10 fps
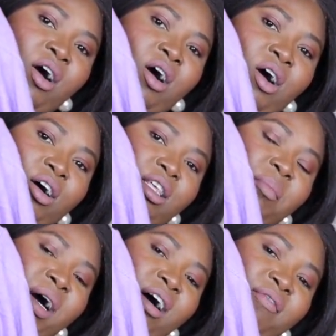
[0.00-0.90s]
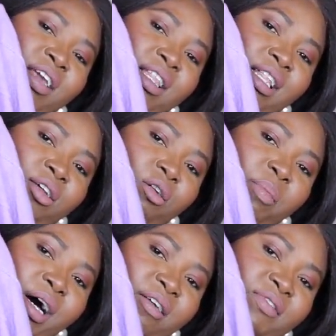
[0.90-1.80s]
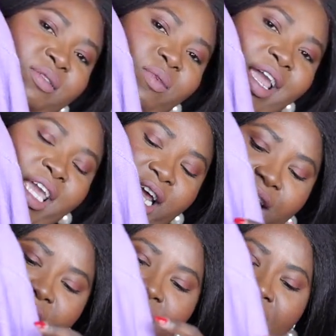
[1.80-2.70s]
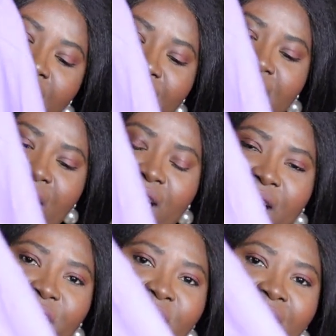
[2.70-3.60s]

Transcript: All the puffy, the little puffs right here, and then you